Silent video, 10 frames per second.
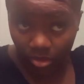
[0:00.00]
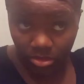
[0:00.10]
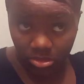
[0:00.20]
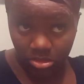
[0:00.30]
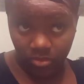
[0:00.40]

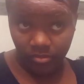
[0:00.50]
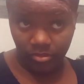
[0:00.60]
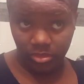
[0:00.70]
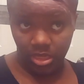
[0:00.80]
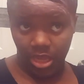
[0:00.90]
ones
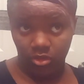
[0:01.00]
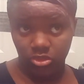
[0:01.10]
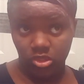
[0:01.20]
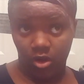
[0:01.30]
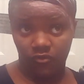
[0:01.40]
and you
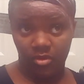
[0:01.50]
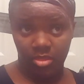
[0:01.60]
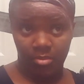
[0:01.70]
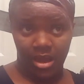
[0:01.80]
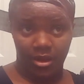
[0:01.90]
start from
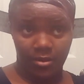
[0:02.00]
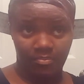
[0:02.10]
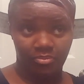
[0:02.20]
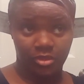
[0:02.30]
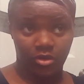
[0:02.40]
the
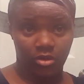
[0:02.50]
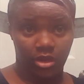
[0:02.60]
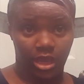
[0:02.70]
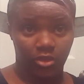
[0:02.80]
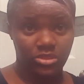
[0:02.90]
bottom,
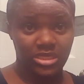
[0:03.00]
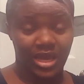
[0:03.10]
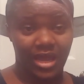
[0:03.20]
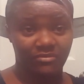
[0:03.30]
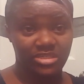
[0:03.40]
and you see
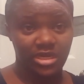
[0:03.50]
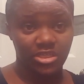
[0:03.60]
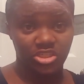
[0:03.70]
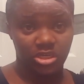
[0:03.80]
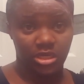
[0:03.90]
I have
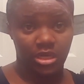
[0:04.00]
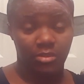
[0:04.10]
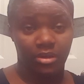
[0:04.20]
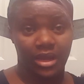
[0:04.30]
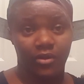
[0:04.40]
tension in
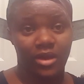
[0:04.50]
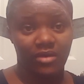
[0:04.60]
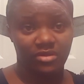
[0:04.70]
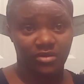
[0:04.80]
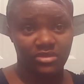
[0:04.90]
it, but I don't
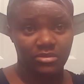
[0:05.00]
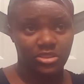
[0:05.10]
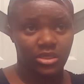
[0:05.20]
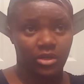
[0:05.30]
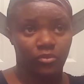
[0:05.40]
have enough
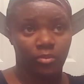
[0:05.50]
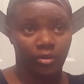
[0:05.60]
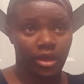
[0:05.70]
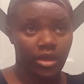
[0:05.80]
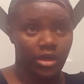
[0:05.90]
tension that it will
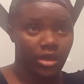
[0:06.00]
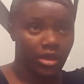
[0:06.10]
break.